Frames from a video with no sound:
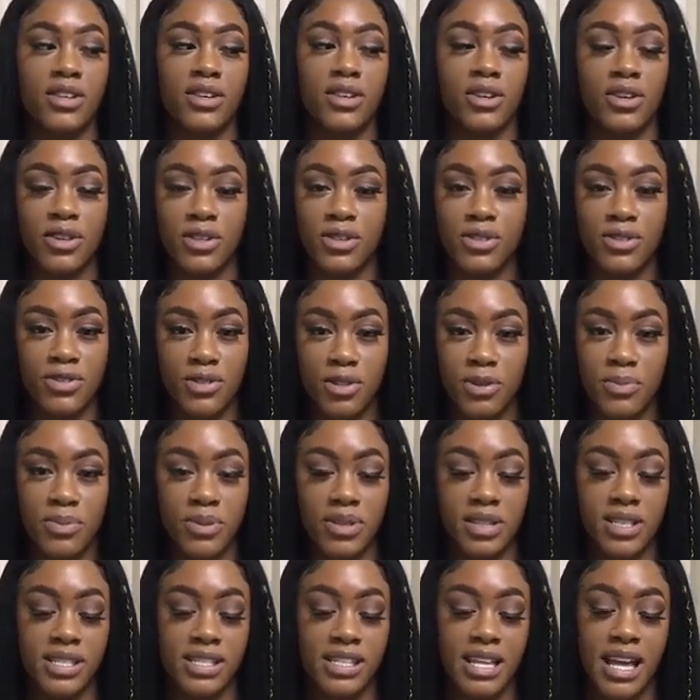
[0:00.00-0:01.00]
you're a
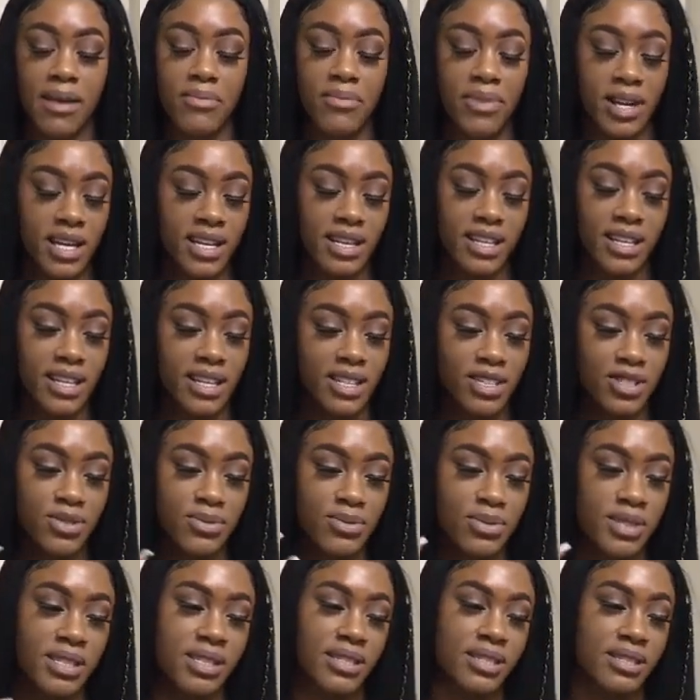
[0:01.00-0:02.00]
stripper does not mean that
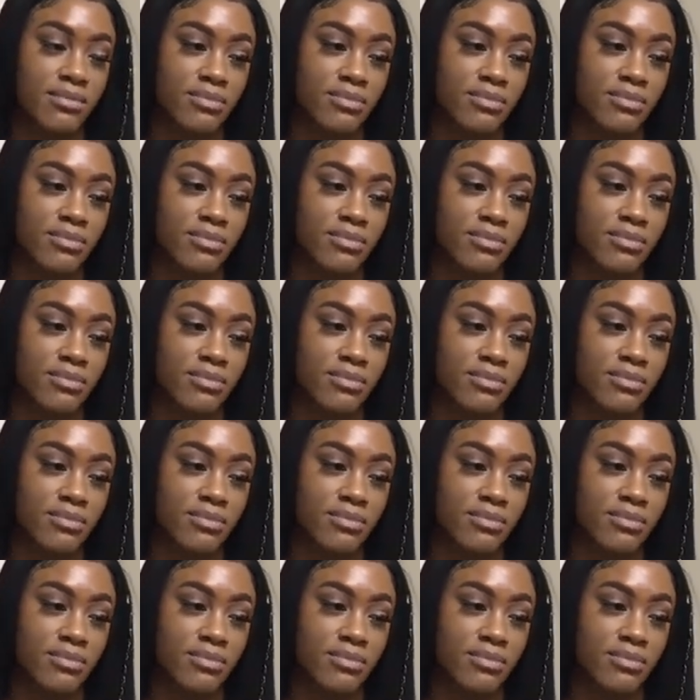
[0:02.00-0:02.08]
you need